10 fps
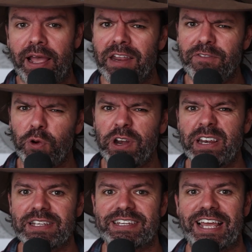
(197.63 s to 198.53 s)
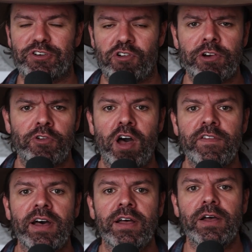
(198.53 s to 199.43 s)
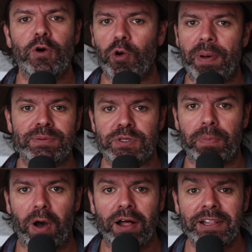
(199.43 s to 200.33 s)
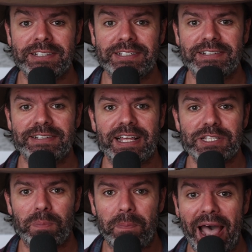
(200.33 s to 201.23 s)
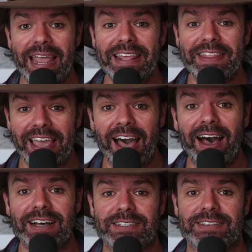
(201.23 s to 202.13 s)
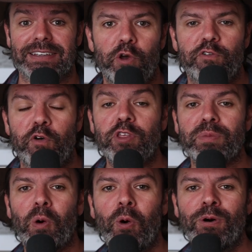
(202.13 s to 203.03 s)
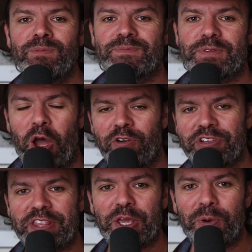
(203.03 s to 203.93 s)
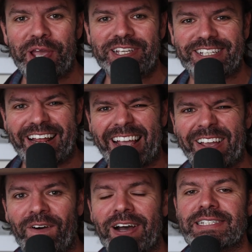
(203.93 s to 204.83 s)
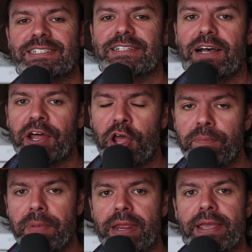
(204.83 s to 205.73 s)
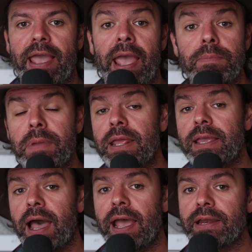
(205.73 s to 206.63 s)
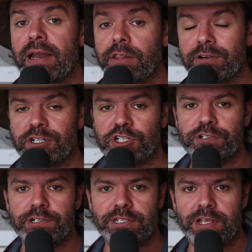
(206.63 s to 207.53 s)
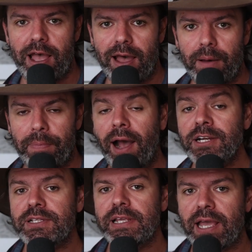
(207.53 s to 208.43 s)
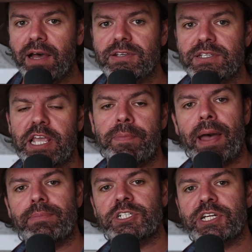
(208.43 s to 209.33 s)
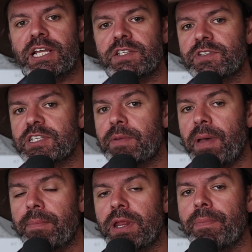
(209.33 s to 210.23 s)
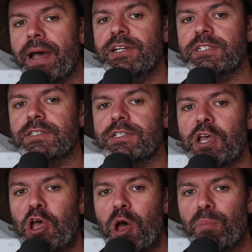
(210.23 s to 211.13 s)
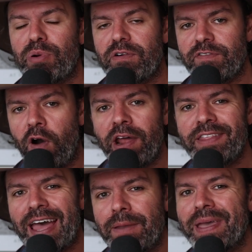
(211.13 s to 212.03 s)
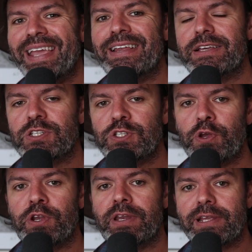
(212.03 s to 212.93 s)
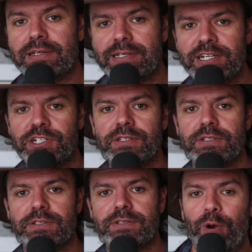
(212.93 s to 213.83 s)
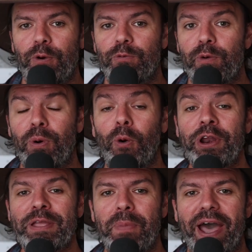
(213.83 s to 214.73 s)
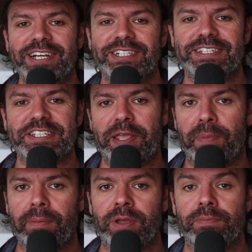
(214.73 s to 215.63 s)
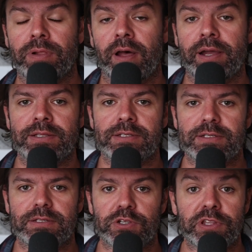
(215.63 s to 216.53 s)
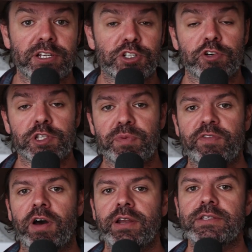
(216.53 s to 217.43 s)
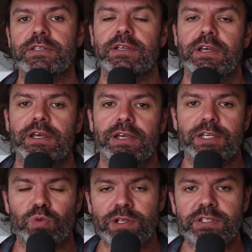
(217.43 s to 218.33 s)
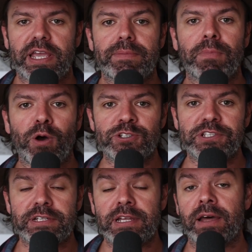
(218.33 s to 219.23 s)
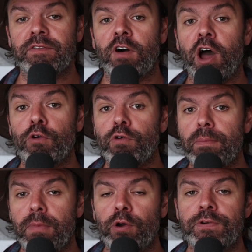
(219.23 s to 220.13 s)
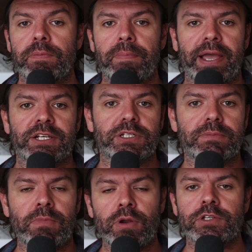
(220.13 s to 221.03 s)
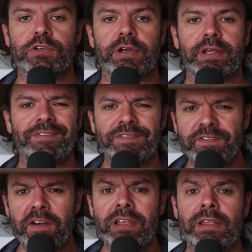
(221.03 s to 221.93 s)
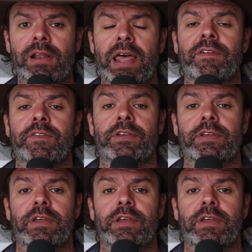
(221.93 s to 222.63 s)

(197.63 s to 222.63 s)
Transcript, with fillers: And if you're an interstate truck driver or perhaps a pilot, that's a pain in the ass. Furthermore, over in the US, g'day guys, I know Medicare and Medicaid and other insurers partially cover CPAP machines for sleep apnea patients, provided they meet certain conditions. Reporting patient CPAP compliance to the insurance providers is once again mostly done via remote patient monitoring. Very little effort.